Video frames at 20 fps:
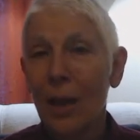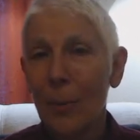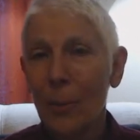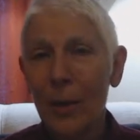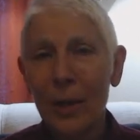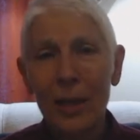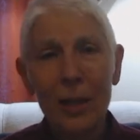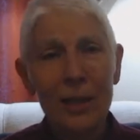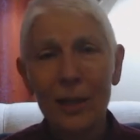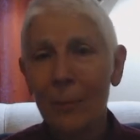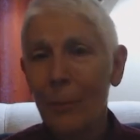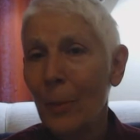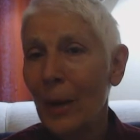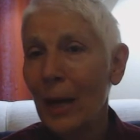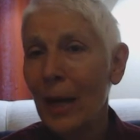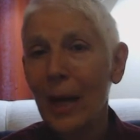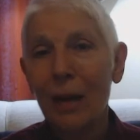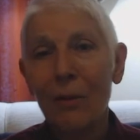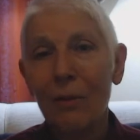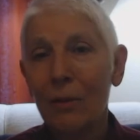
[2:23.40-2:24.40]
But it's a
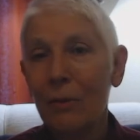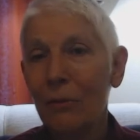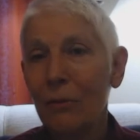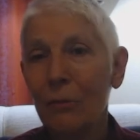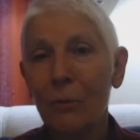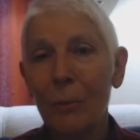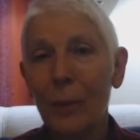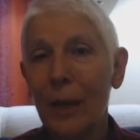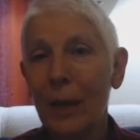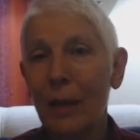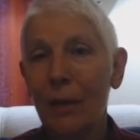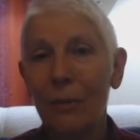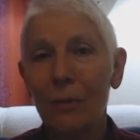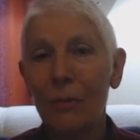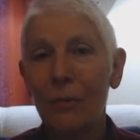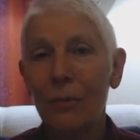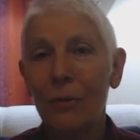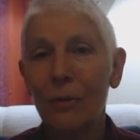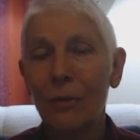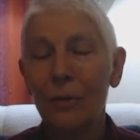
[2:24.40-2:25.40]
powerful,
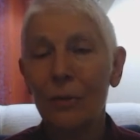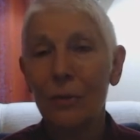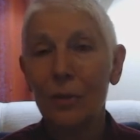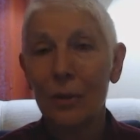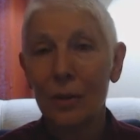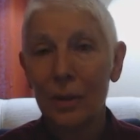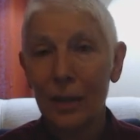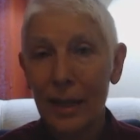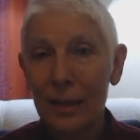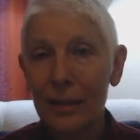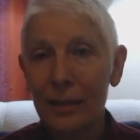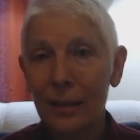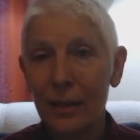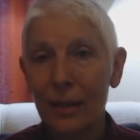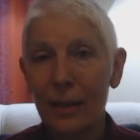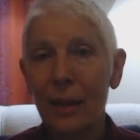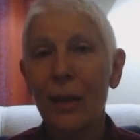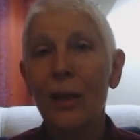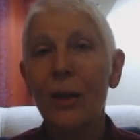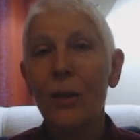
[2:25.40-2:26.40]
powerful
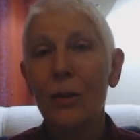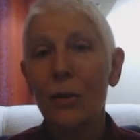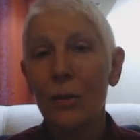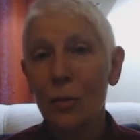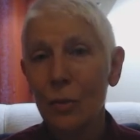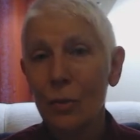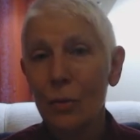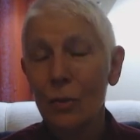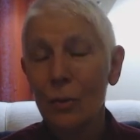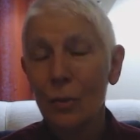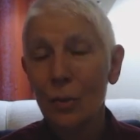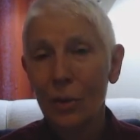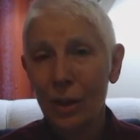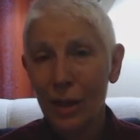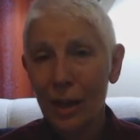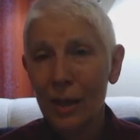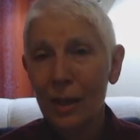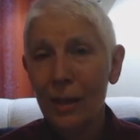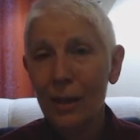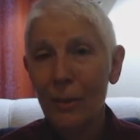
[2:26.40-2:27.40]
lesson to
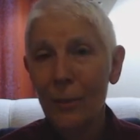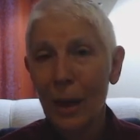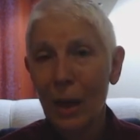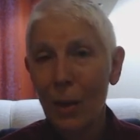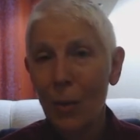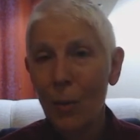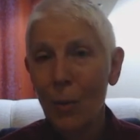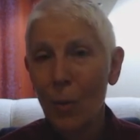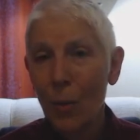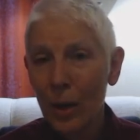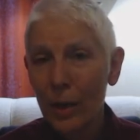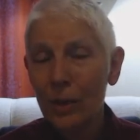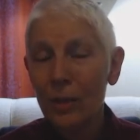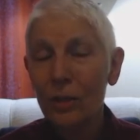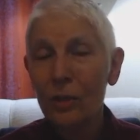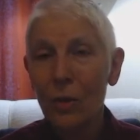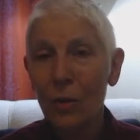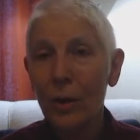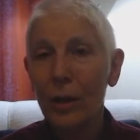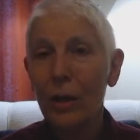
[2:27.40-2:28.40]
think about what's
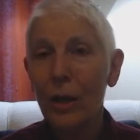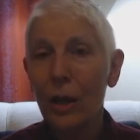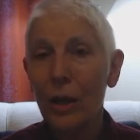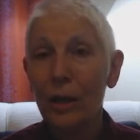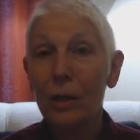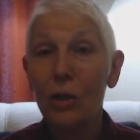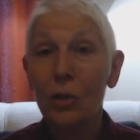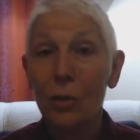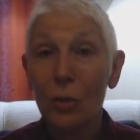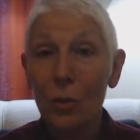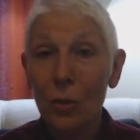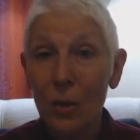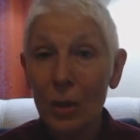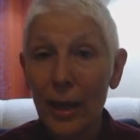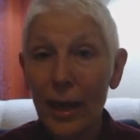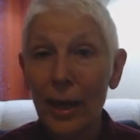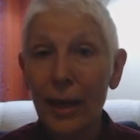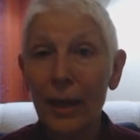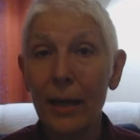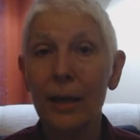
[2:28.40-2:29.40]
going on in your
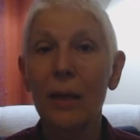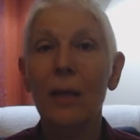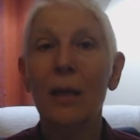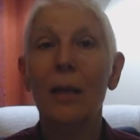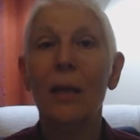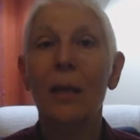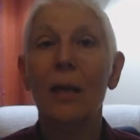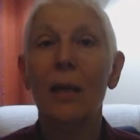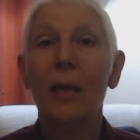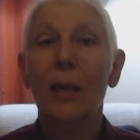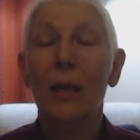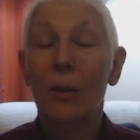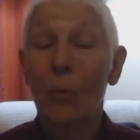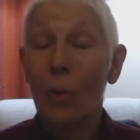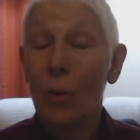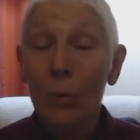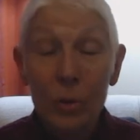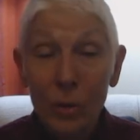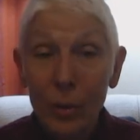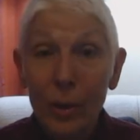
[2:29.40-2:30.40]
head.
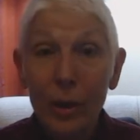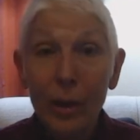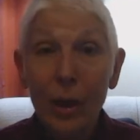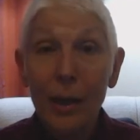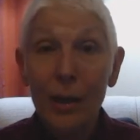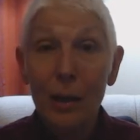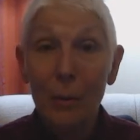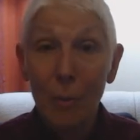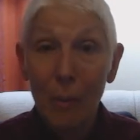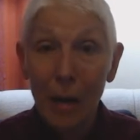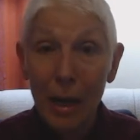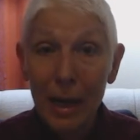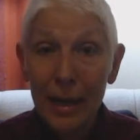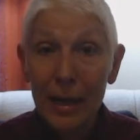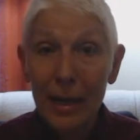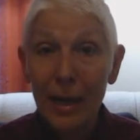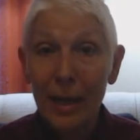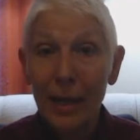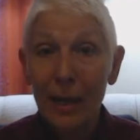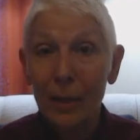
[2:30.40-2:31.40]
What was going on in
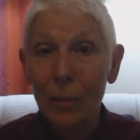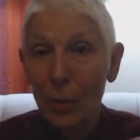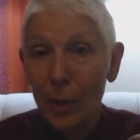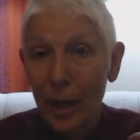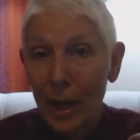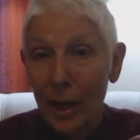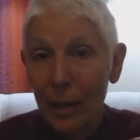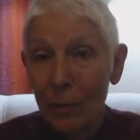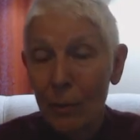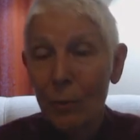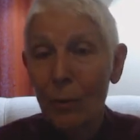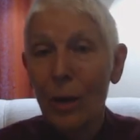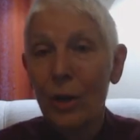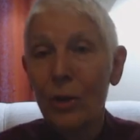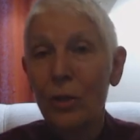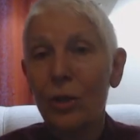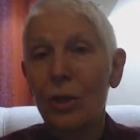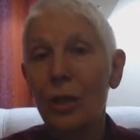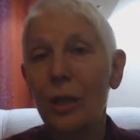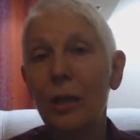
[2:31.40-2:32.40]
my head when I
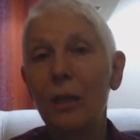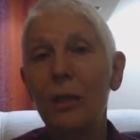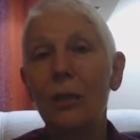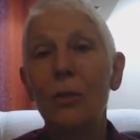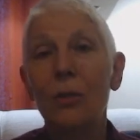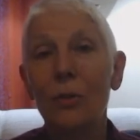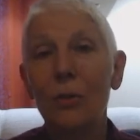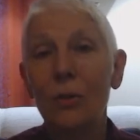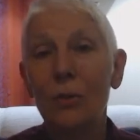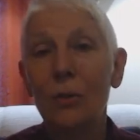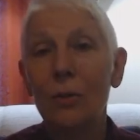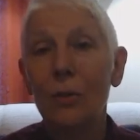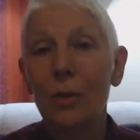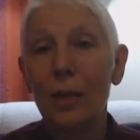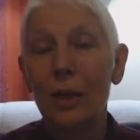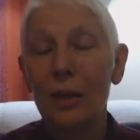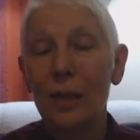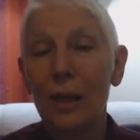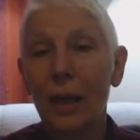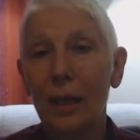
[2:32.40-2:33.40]
rushed into
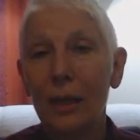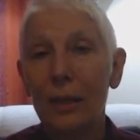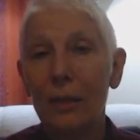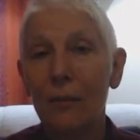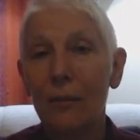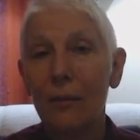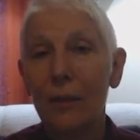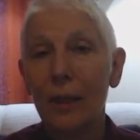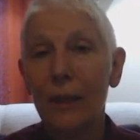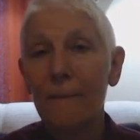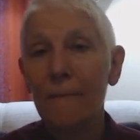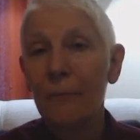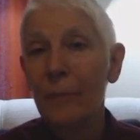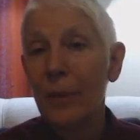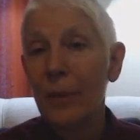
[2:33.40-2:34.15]
this activity?